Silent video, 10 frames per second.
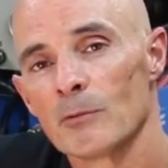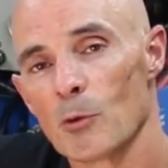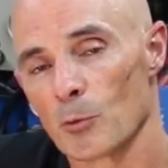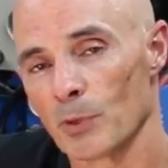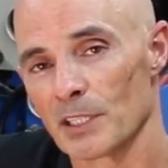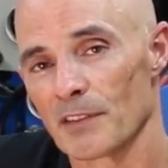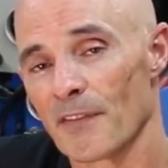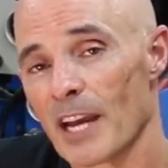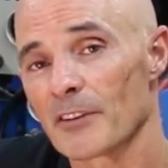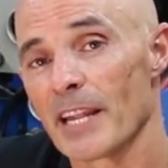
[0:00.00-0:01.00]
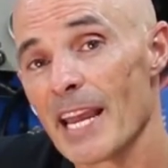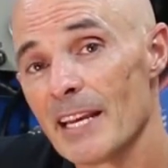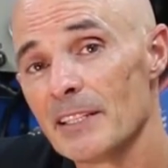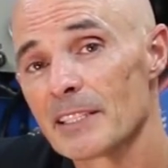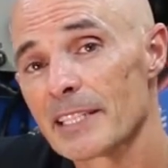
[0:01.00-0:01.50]
We replaced the factory
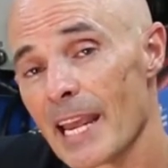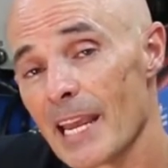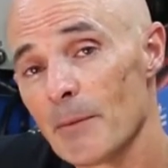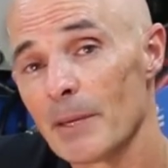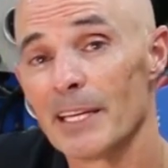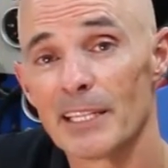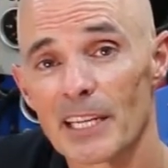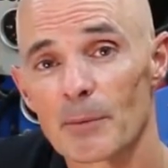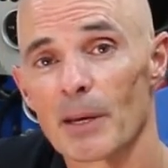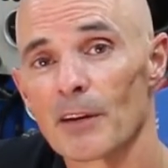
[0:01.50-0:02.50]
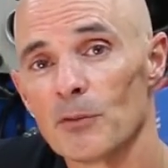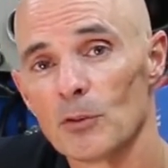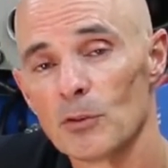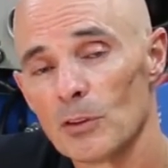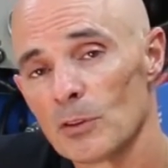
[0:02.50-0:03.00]
heads, cam, and intake
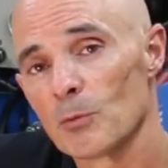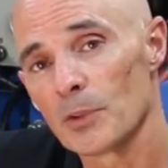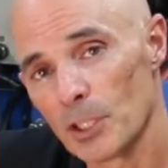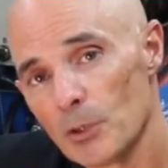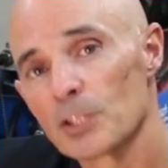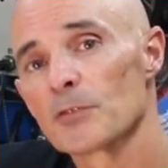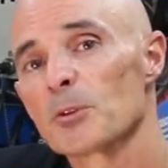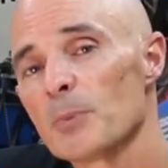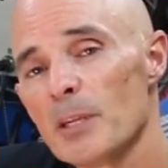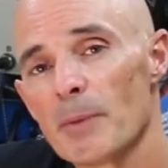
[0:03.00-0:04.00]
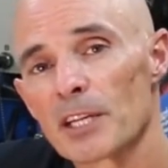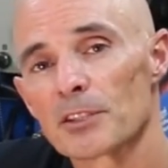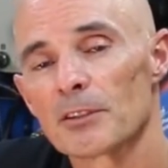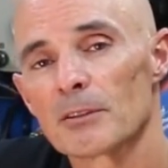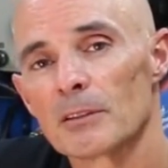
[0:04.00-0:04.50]
manifold with the units from
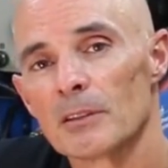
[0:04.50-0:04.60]
Speedmaster,